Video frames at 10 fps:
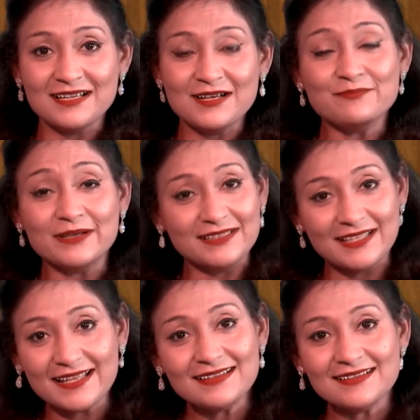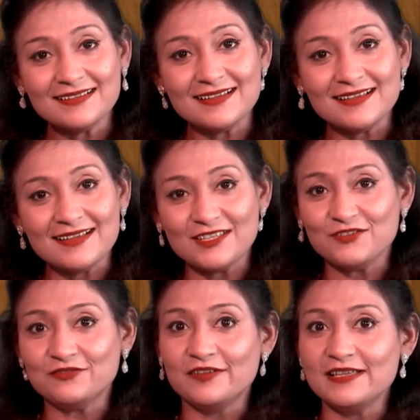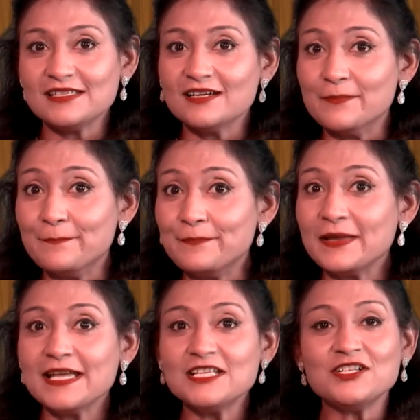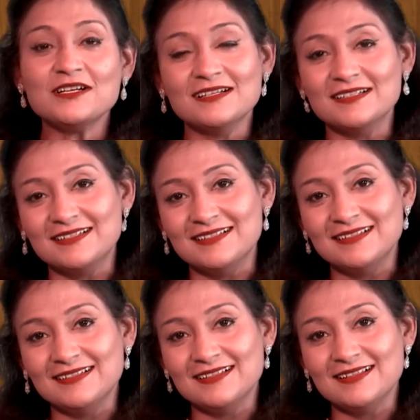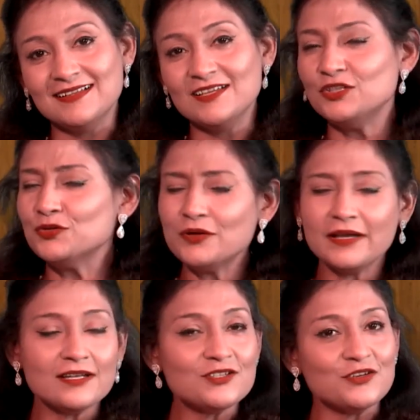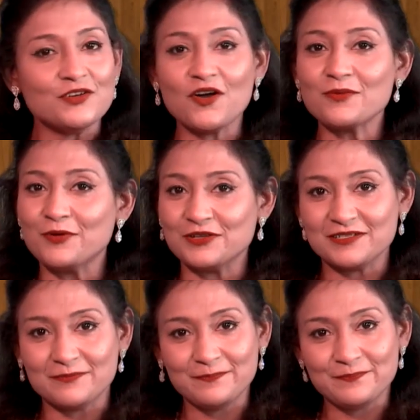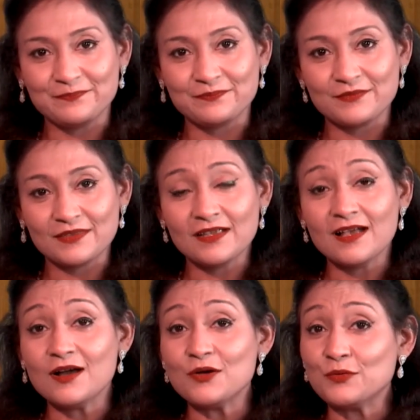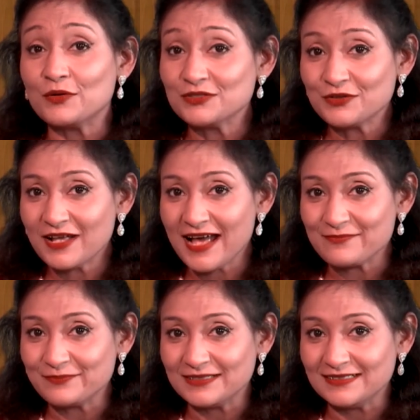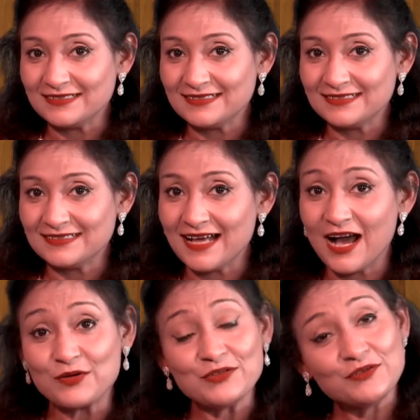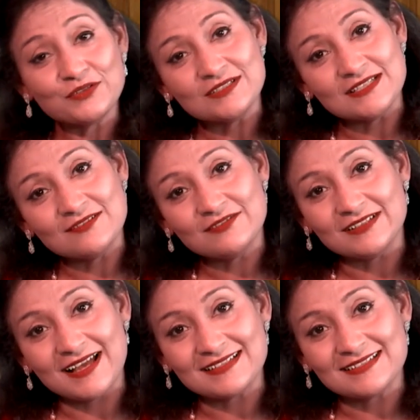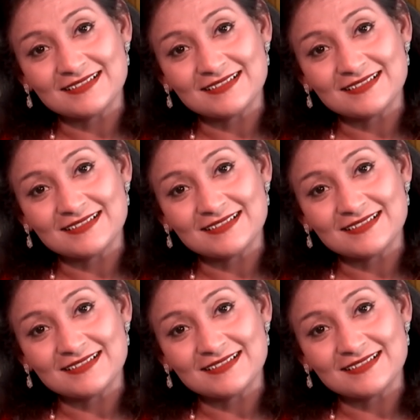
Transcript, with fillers: but then you face a major hurdle. You hit rock bottom. What's going to happen? How are you going to deal with that?